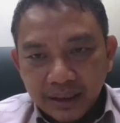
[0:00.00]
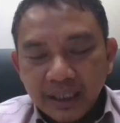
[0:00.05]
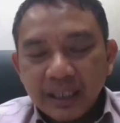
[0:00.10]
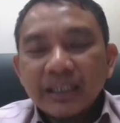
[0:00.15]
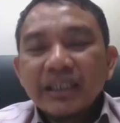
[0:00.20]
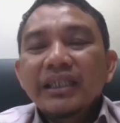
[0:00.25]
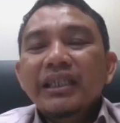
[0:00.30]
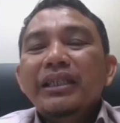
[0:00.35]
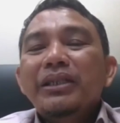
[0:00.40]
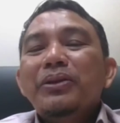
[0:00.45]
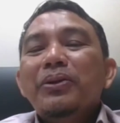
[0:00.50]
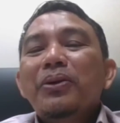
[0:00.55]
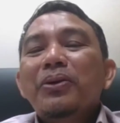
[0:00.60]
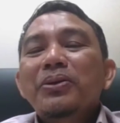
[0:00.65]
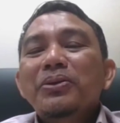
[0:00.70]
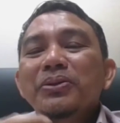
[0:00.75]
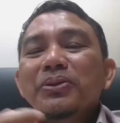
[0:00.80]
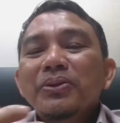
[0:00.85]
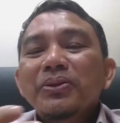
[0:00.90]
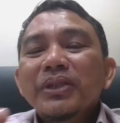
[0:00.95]
It
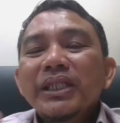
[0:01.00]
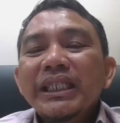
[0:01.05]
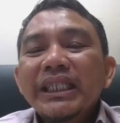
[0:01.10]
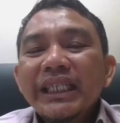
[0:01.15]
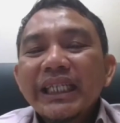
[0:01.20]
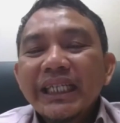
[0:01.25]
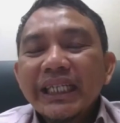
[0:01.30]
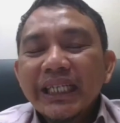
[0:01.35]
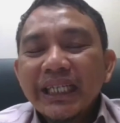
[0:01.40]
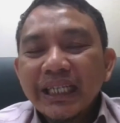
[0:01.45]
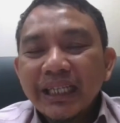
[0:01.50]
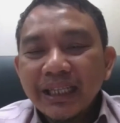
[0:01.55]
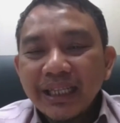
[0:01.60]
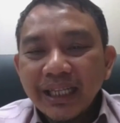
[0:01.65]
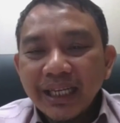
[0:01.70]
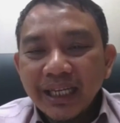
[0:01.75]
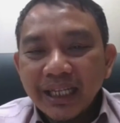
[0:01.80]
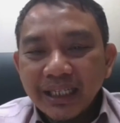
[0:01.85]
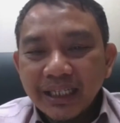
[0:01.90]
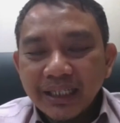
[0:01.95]
also indicates
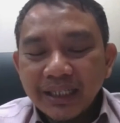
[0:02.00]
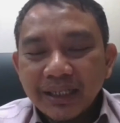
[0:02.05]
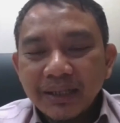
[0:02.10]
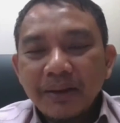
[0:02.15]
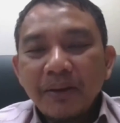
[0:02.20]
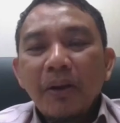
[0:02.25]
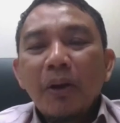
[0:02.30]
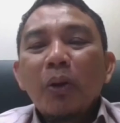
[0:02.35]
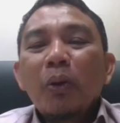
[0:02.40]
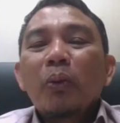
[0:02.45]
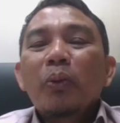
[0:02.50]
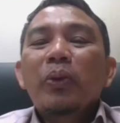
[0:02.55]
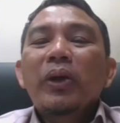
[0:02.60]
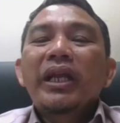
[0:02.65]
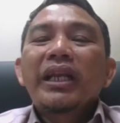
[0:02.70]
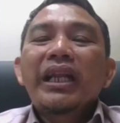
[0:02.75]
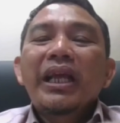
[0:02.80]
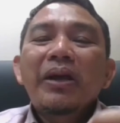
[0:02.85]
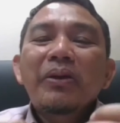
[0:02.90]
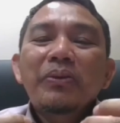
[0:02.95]
that
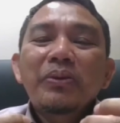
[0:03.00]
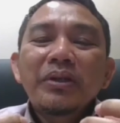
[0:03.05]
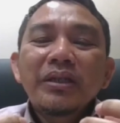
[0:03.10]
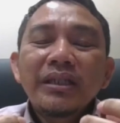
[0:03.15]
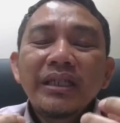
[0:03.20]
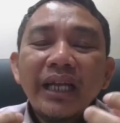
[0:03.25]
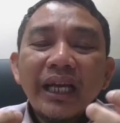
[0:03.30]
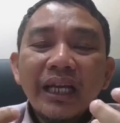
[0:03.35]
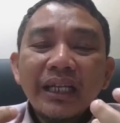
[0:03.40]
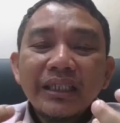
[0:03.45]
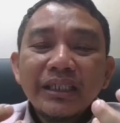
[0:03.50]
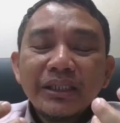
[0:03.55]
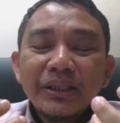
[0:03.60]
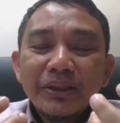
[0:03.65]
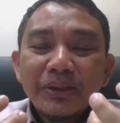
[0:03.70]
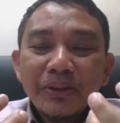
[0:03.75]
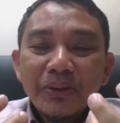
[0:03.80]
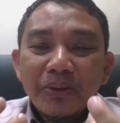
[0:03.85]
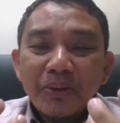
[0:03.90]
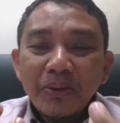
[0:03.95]
whenever there is
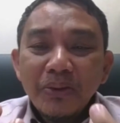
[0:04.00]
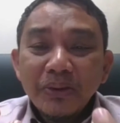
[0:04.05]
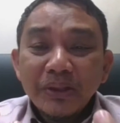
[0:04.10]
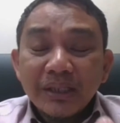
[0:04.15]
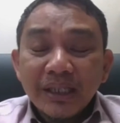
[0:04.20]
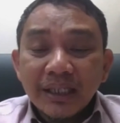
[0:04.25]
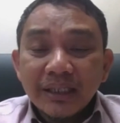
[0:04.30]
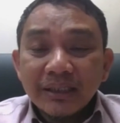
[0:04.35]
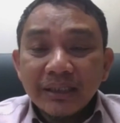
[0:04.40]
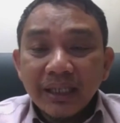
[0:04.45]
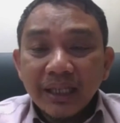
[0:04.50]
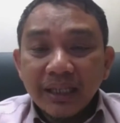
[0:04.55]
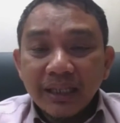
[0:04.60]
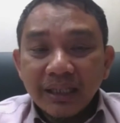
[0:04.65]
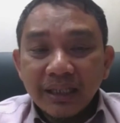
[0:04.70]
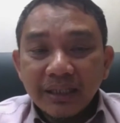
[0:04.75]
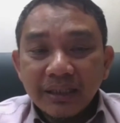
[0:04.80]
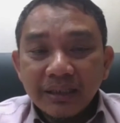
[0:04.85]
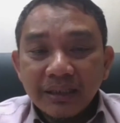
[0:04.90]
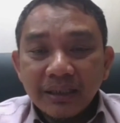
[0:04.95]
no
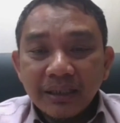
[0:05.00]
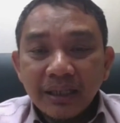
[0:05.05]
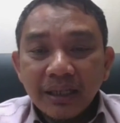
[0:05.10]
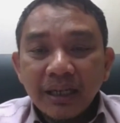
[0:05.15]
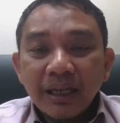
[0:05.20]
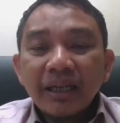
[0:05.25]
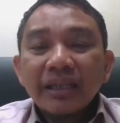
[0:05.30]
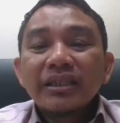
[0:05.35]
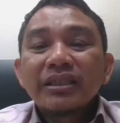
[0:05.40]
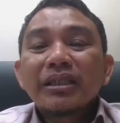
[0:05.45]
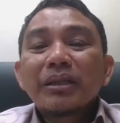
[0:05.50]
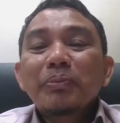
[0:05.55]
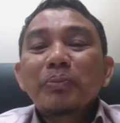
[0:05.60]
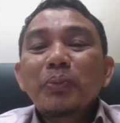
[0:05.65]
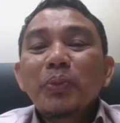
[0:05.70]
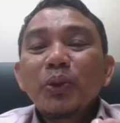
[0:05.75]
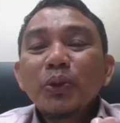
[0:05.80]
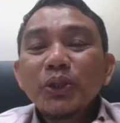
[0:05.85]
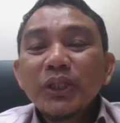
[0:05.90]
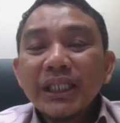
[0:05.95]
transaction,
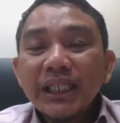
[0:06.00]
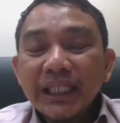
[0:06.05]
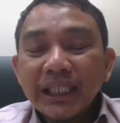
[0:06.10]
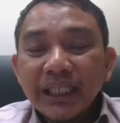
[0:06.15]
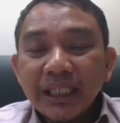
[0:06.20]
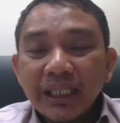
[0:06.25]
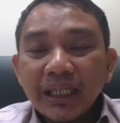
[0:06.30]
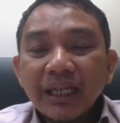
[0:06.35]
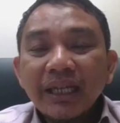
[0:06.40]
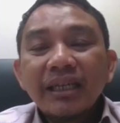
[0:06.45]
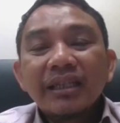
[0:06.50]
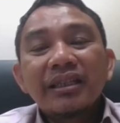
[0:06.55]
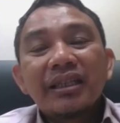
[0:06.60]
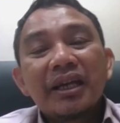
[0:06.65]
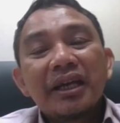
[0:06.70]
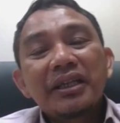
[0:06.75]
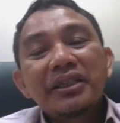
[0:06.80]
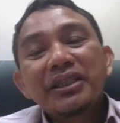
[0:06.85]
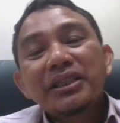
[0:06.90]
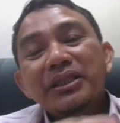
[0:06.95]
supposedly there
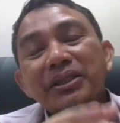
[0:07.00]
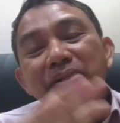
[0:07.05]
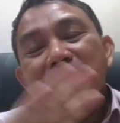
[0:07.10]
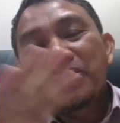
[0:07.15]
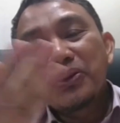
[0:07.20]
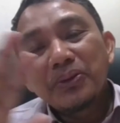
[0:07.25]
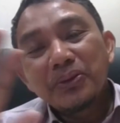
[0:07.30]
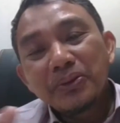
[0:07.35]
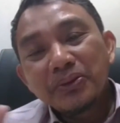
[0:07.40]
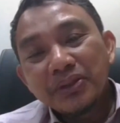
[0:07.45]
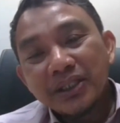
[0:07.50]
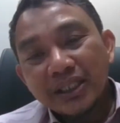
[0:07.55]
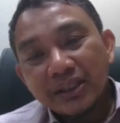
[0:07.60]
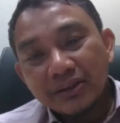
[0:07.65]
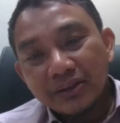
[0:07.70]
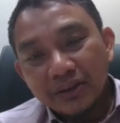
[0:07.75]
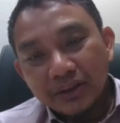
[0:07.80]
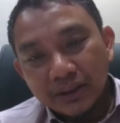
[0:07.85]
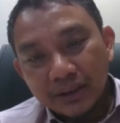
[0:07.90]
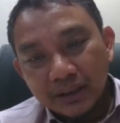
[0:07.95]
is no
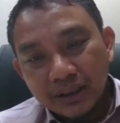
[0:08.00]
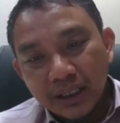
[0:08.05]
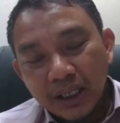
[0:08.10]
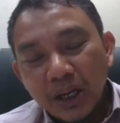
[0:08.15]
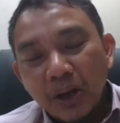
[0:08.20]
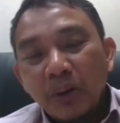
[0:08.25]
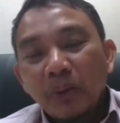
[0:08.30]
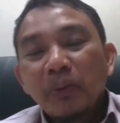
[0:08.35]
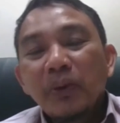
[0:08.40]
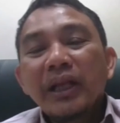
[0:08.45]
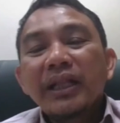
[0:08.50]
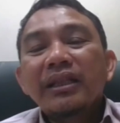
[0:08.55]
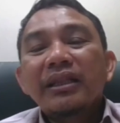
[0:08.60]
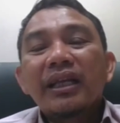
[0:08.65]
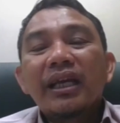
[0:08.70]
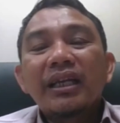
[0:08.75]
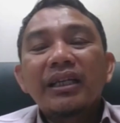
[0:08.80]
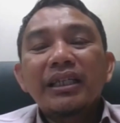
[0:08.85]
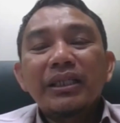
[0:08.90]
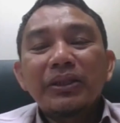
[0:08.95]
record. When there
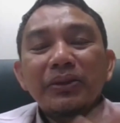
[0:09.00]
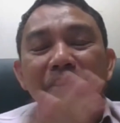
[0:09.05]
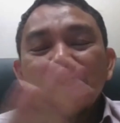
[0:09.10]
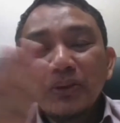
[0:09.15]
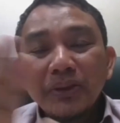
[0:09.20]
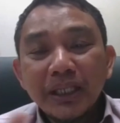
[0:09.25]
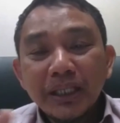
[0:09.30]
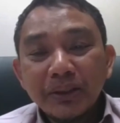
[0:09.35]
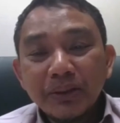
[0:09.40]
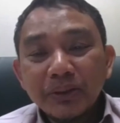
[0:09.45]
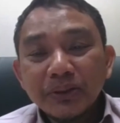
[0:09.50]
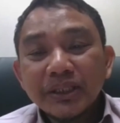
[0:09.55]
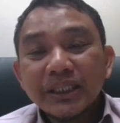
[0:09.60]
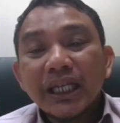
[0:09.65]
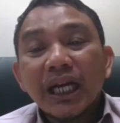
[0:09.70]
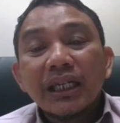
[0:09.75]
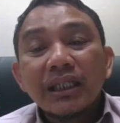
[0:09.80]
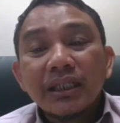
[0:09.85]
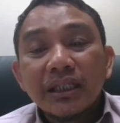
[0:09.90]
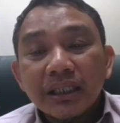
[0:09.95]
is no record,
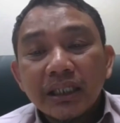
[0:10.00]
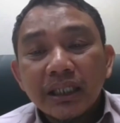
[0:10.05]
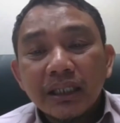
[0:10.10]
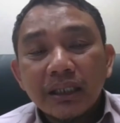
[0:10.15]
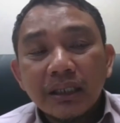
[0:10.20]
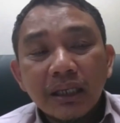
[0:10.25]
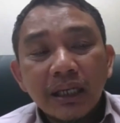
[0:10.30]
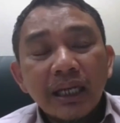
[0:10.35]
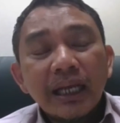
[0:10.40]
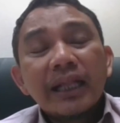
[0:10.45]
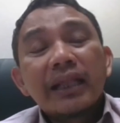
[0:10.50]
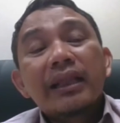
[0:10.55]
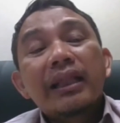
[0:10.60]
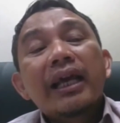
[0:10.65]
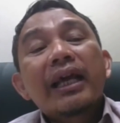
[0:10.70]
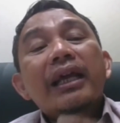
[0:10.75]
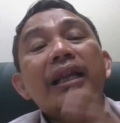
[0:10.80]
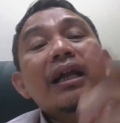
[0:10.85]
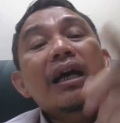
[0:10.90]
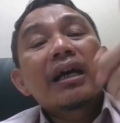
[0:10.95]
suddenly
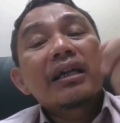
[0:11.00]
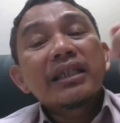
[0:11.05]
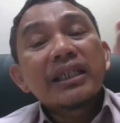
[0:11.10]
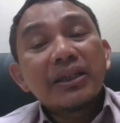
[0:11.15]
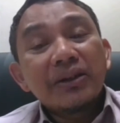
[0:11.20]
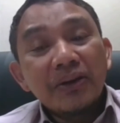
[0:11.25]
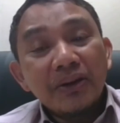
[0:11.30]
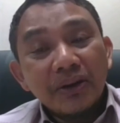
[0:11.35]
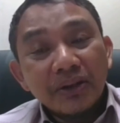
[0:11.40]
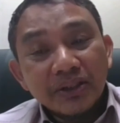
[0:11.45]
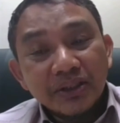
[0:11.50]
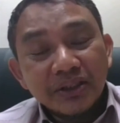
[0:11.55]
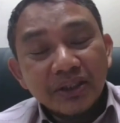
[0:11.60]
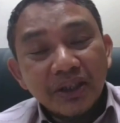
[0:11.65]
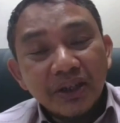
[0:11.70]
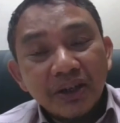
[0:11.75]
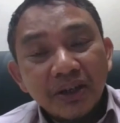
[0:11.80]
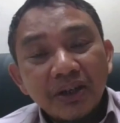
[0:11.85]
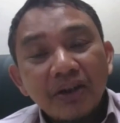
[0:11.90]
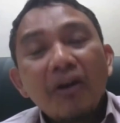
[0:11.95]
there are records
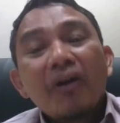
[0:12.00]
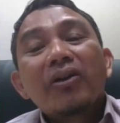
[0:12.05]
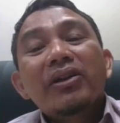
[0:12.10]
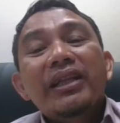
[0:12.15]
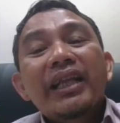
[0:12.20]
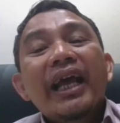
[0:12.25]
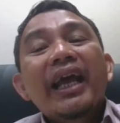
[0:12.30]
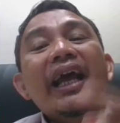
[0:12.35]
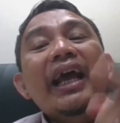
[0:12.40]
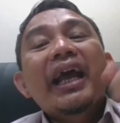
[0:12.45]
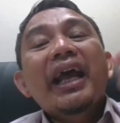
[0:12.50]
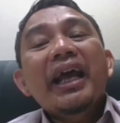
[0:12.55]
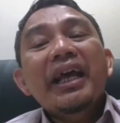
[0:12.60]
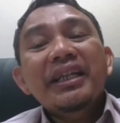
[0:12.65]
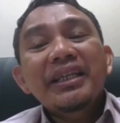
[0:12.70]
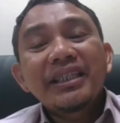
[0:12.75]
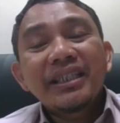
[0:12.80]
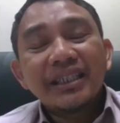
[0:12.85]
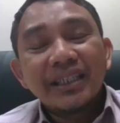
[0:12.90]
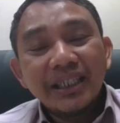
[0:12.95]
or there
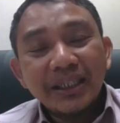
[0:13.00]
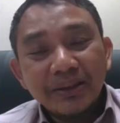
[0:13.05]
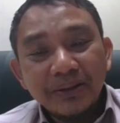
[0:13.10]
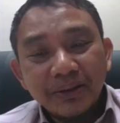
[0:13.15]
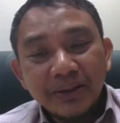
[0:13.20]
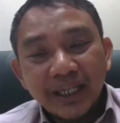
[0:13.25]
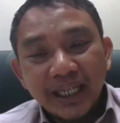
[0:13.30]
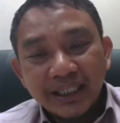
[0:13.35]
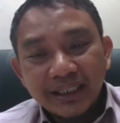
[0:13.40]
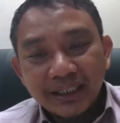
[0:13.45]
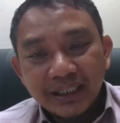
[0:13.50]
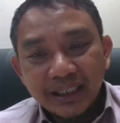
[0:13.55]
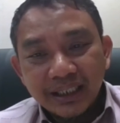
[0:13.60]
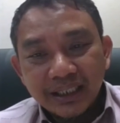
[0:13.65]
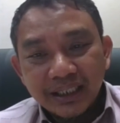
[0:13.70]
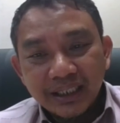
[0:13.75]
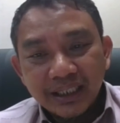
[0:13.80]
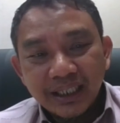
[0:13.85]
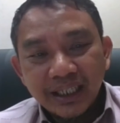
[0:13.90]
is record exists.